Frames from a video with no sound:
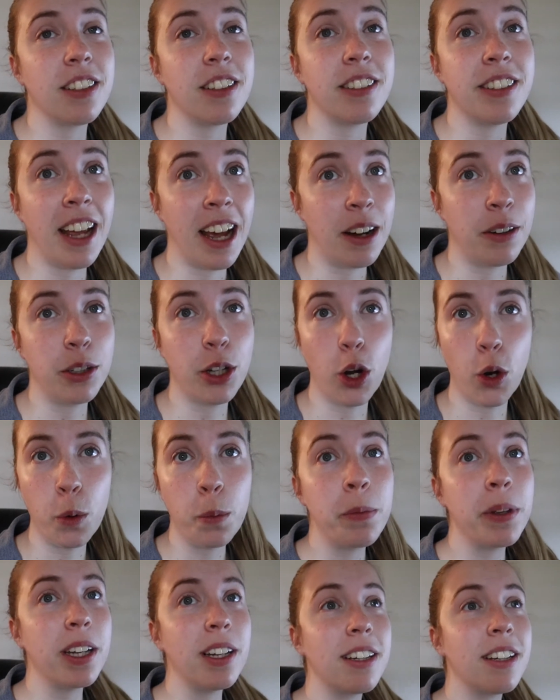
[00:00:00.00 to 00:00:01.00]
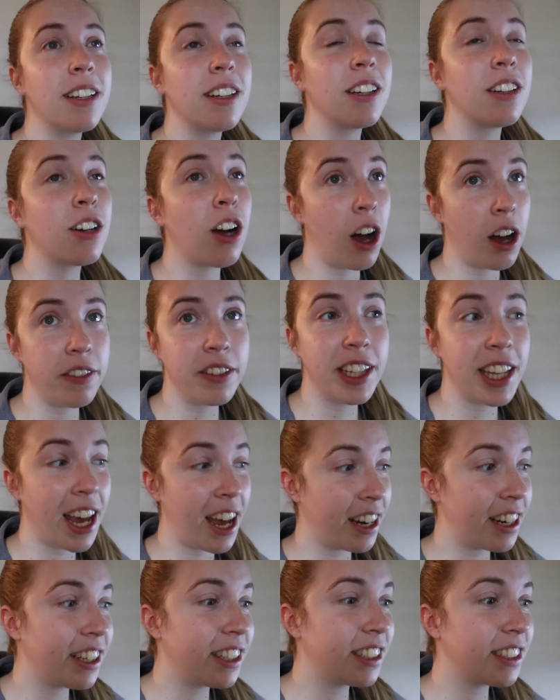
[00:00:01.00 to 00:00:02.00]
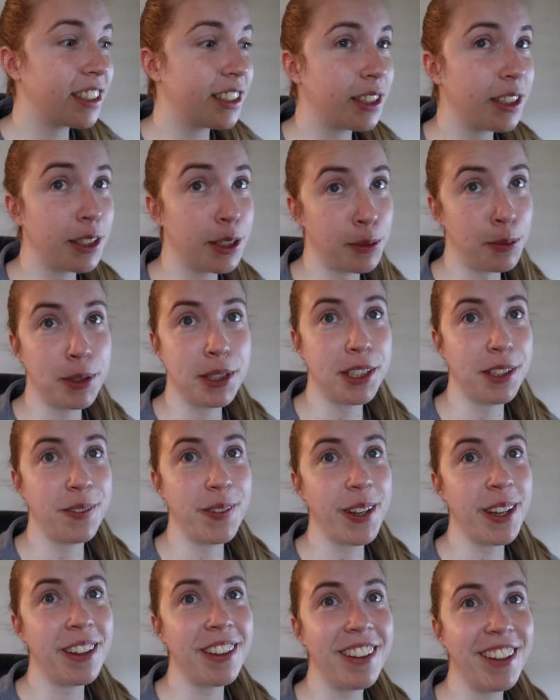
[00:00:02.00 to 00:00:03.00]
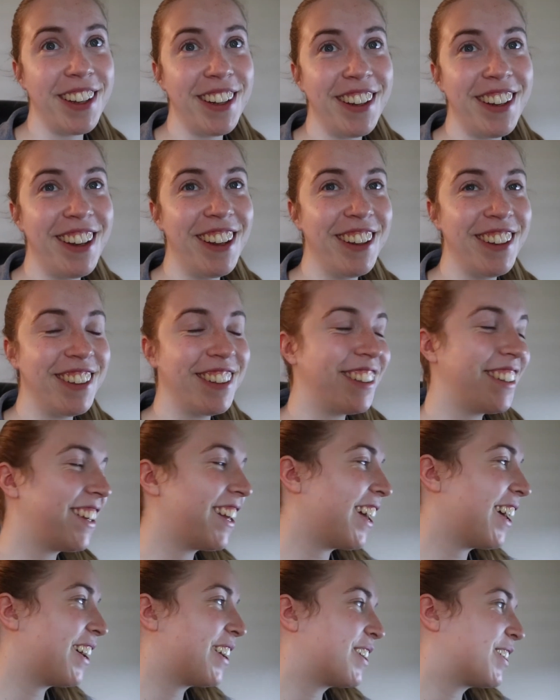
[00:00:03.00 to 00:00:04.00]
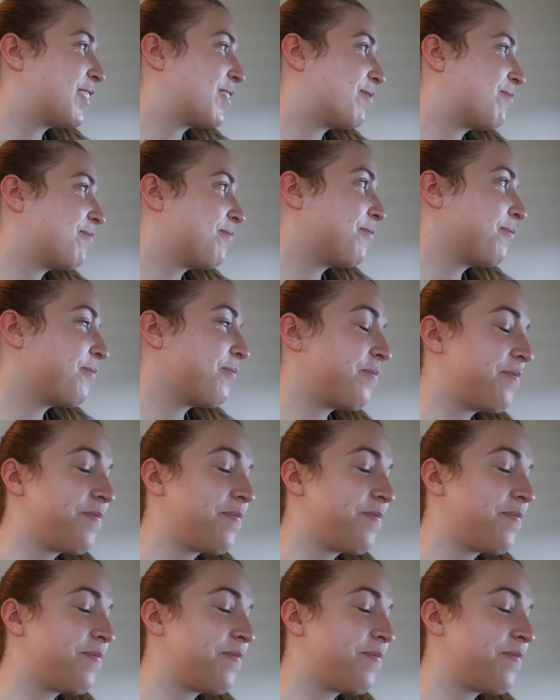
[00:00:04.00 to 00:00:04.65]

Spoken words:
now an oat milk coffee addict specifically. And